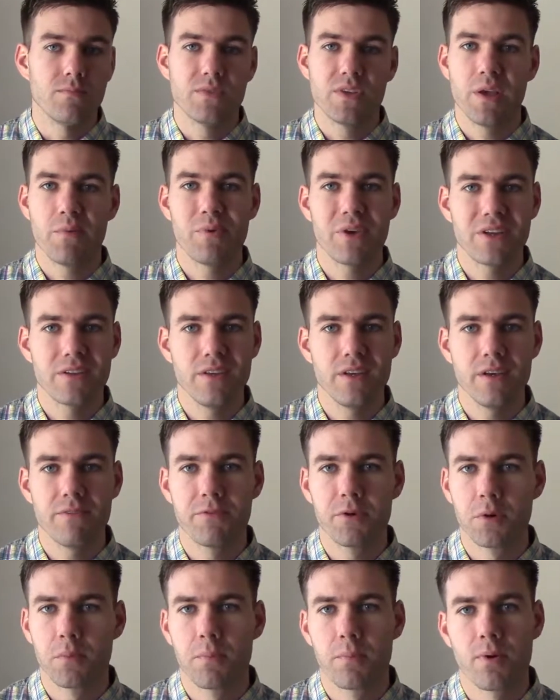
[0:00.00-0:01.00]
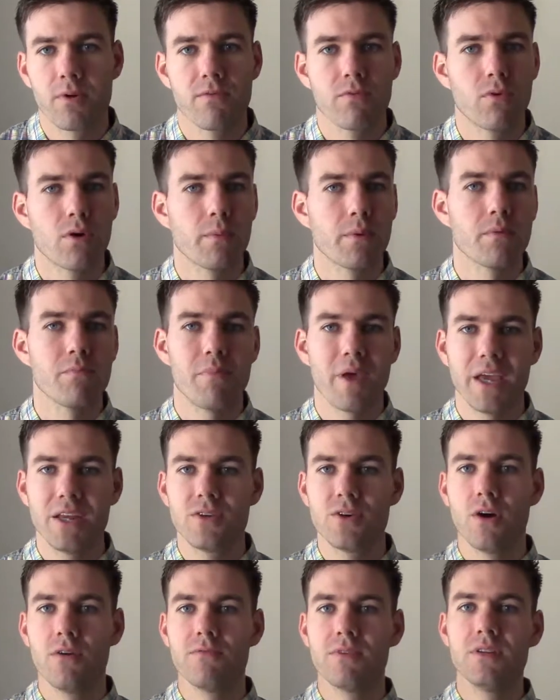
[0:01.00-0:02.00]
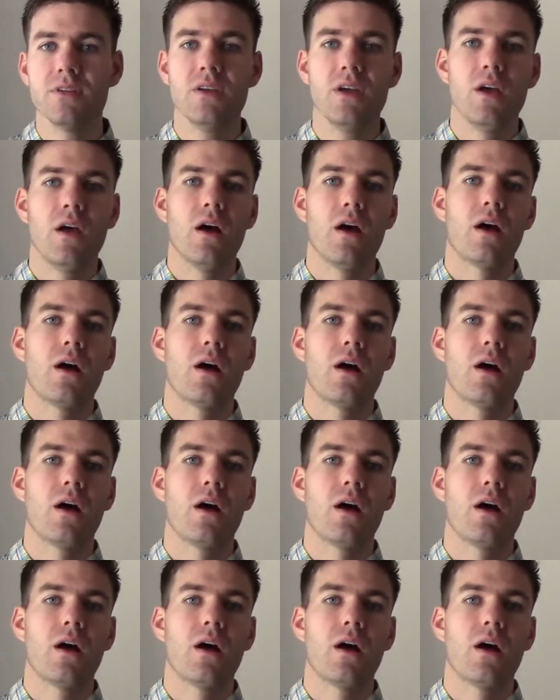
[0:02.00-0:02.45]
Typically, if you're performing Beethoven,